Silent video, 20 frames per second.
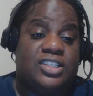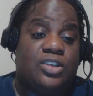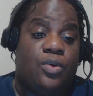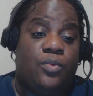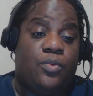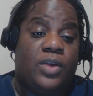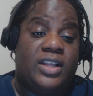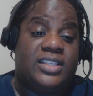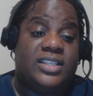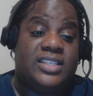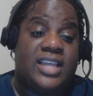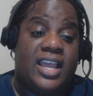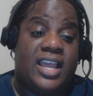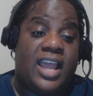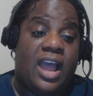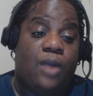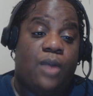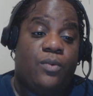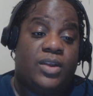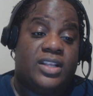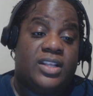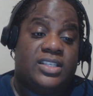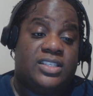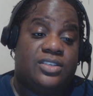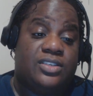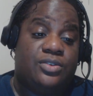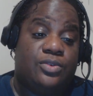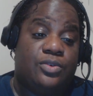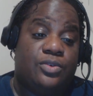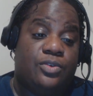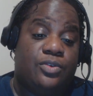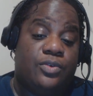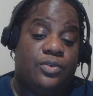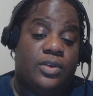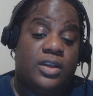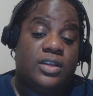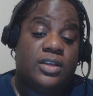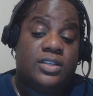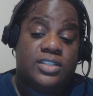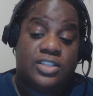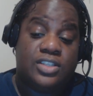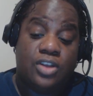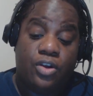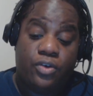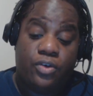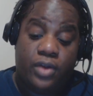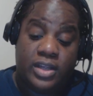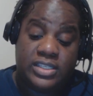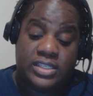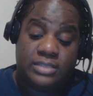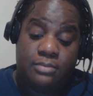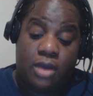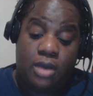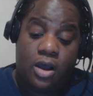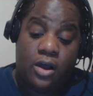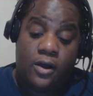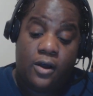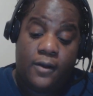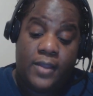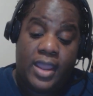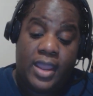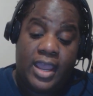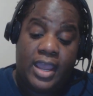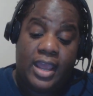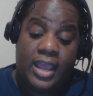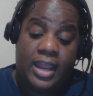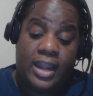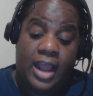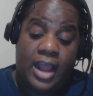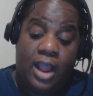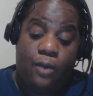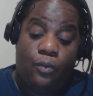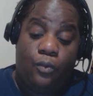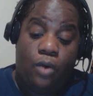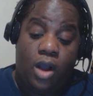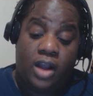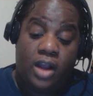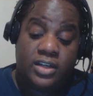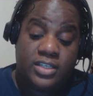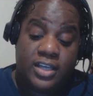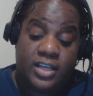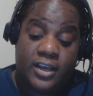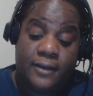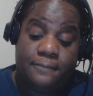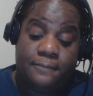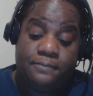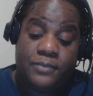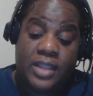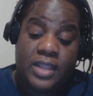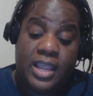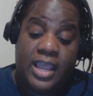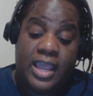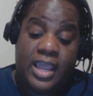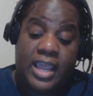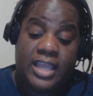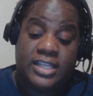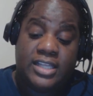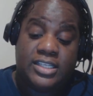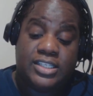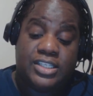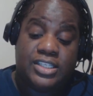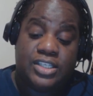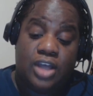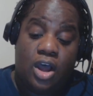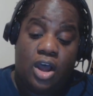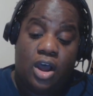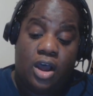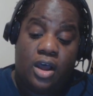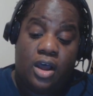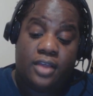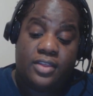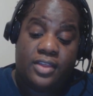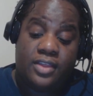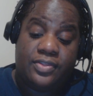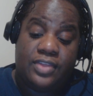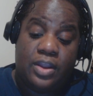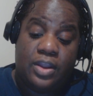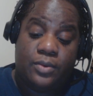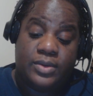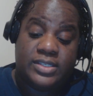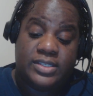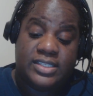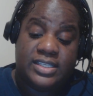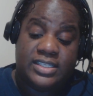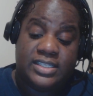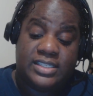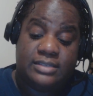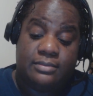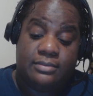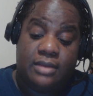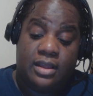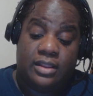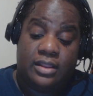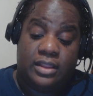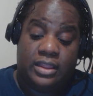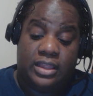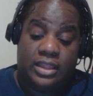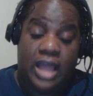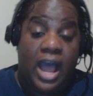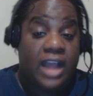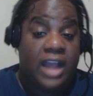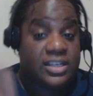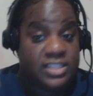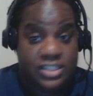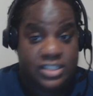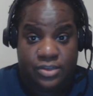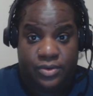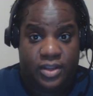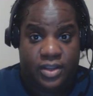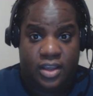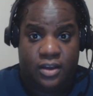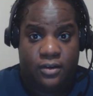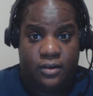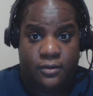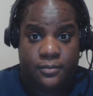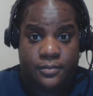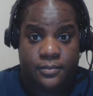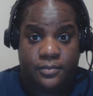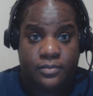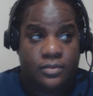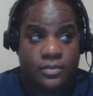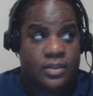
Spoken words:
So one day I went into Stonecrest Mall and I walked up and saw that there was this lock studio.